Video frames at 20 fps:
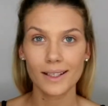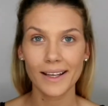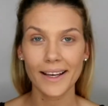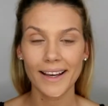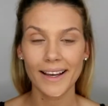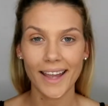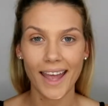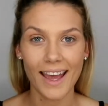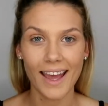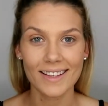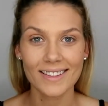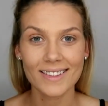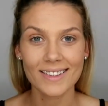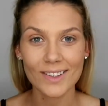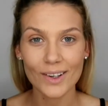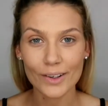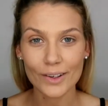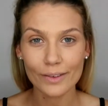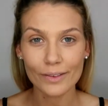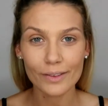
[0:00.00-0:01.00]
Okay,
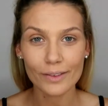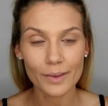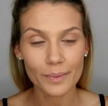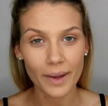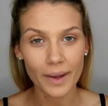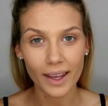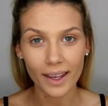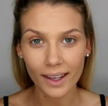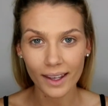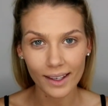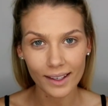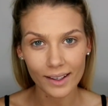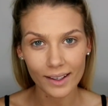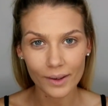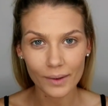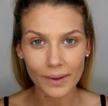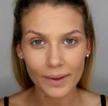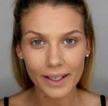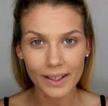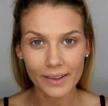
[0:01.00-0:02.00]
so from
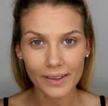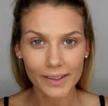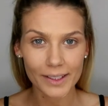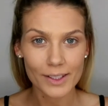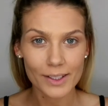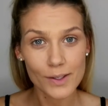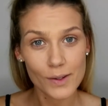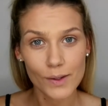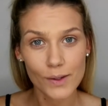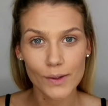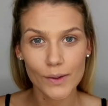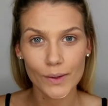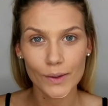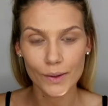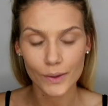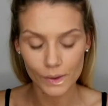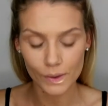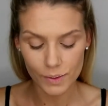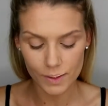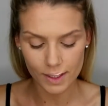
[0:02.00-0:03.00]
here we're going to
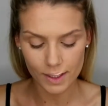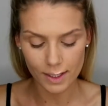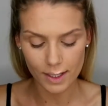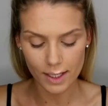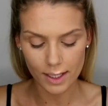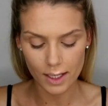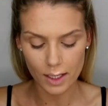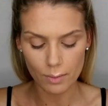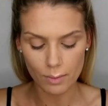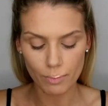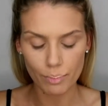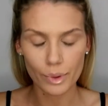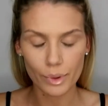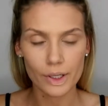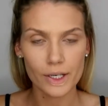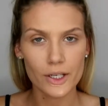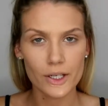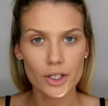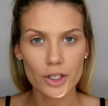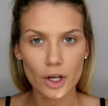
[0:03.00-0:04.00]
use the
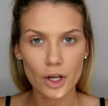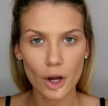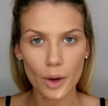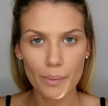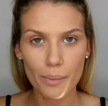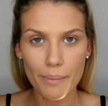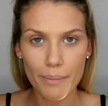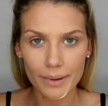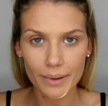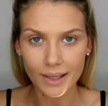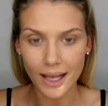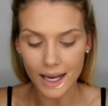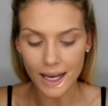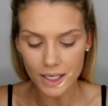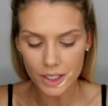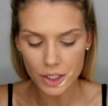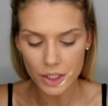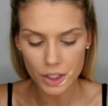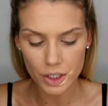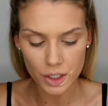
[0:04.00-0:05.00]
Body Shop
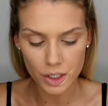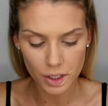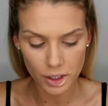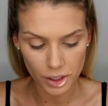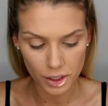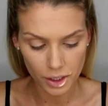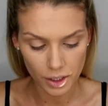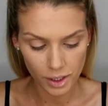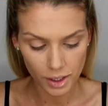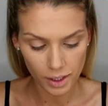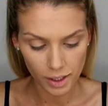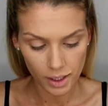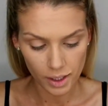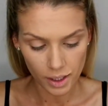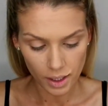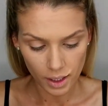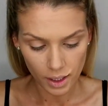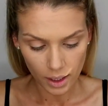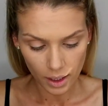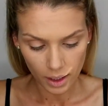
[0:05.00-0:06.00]
blush,
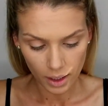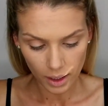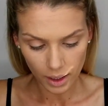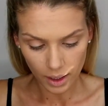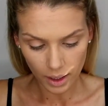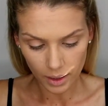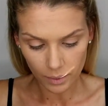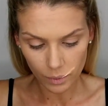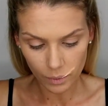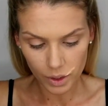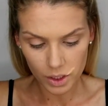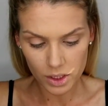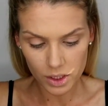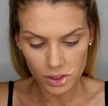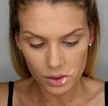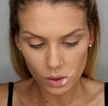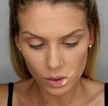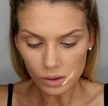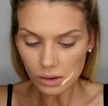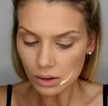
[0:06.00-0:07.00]
which
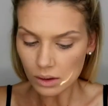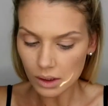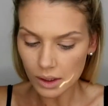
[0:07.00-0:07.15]
is all